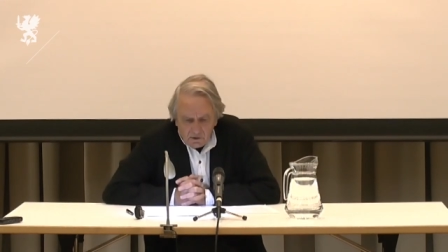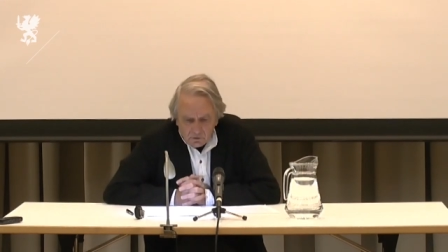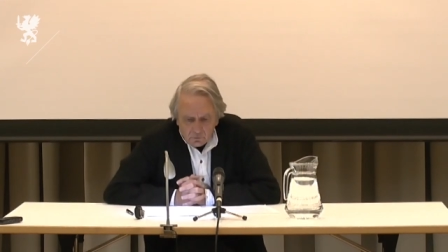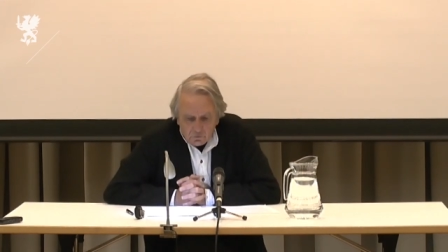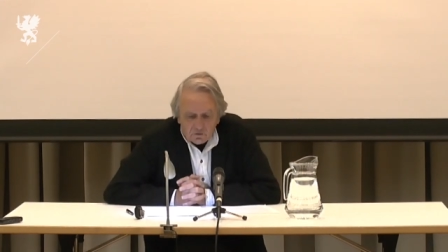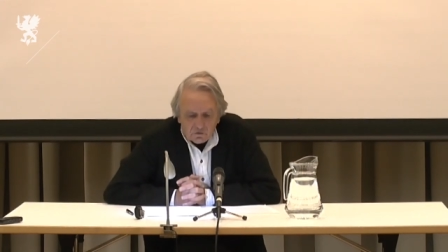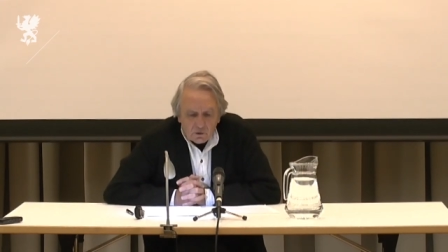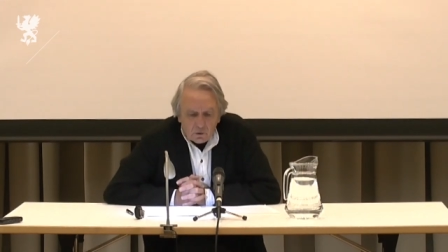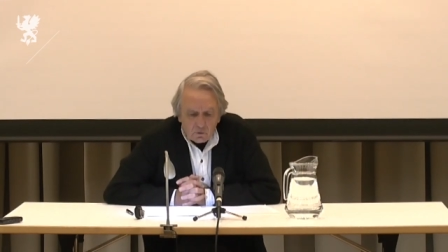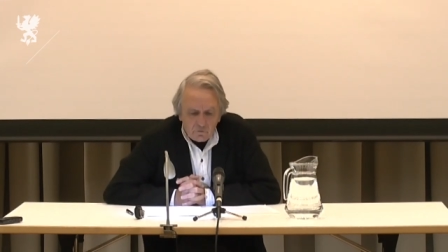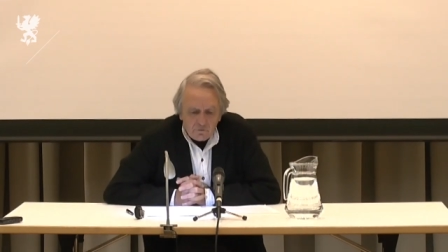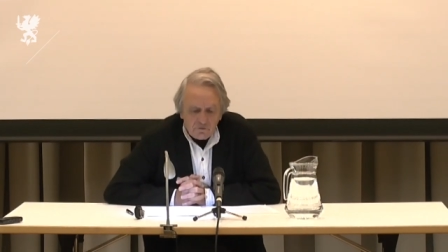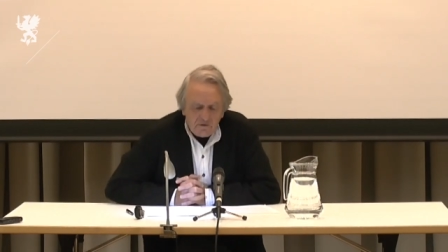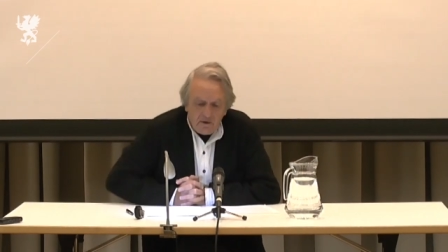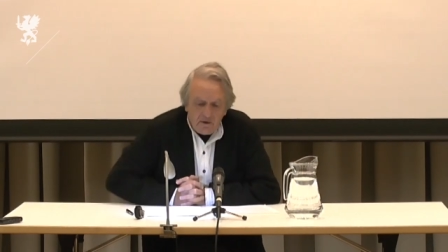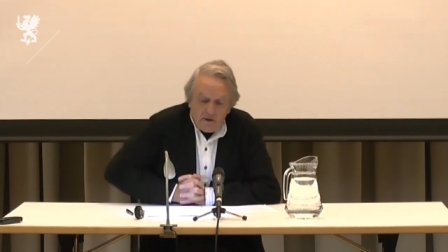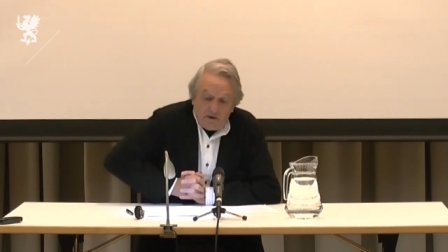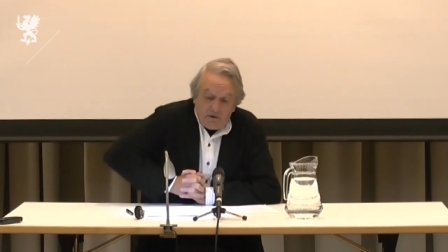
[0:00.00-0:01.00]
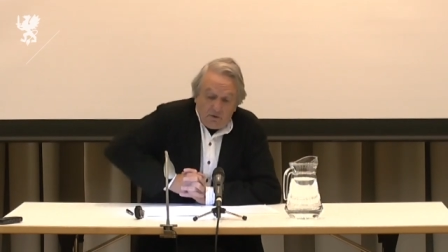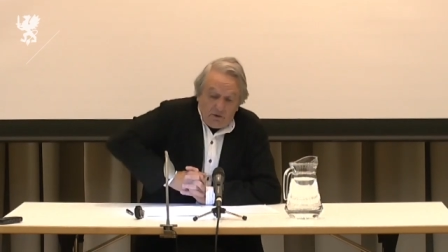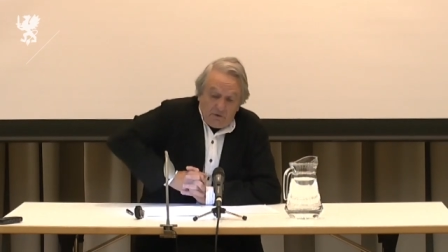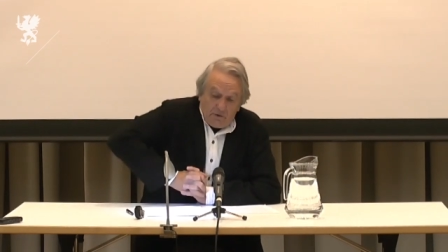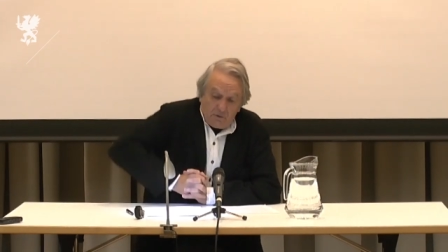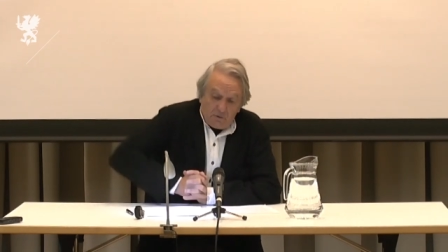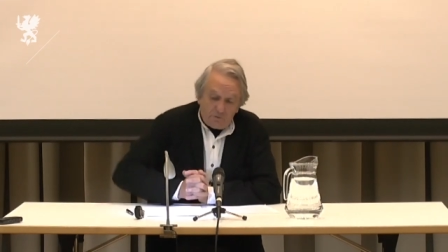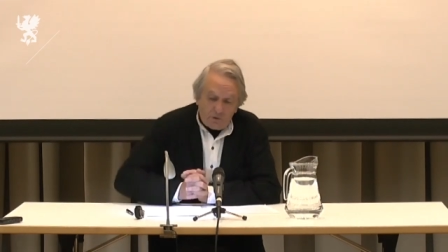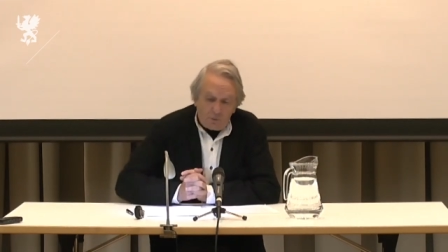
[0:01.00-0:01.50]
to solve the
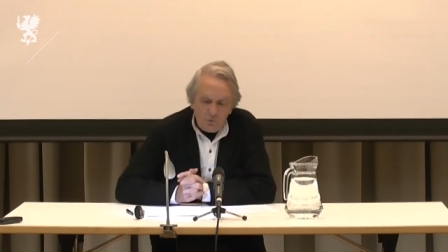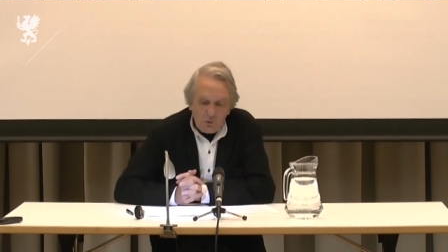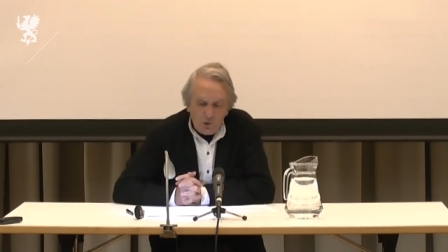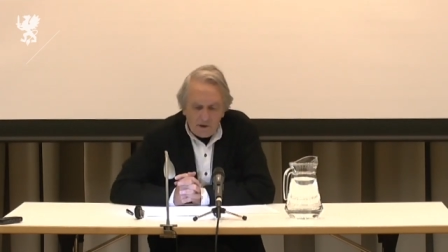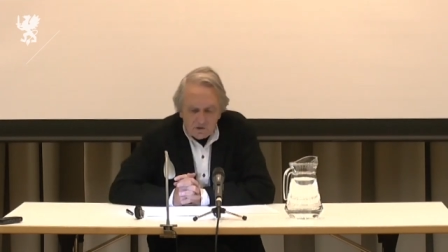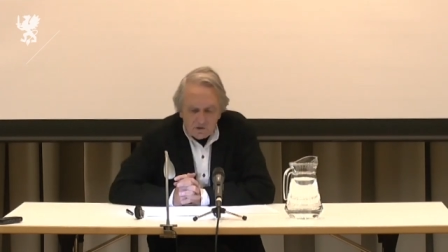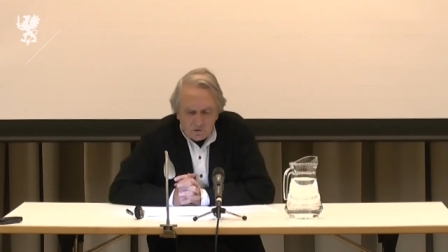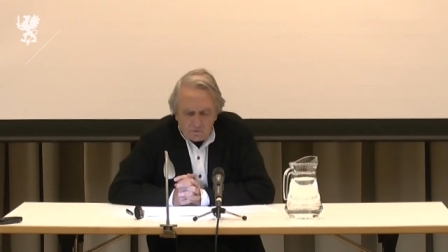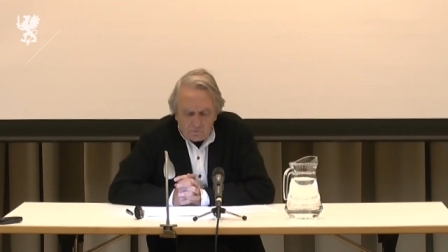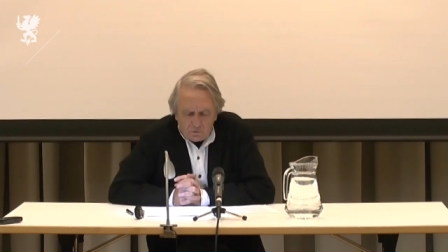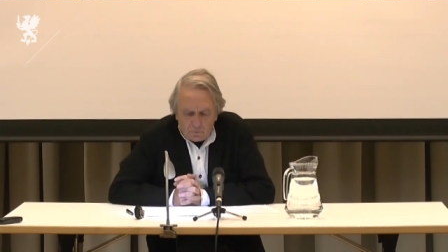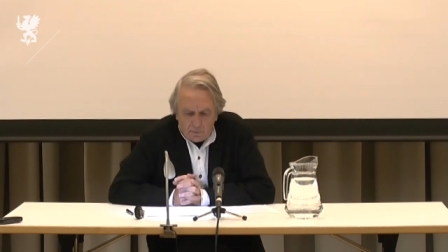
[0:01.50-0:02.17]
Hegelian formulation of the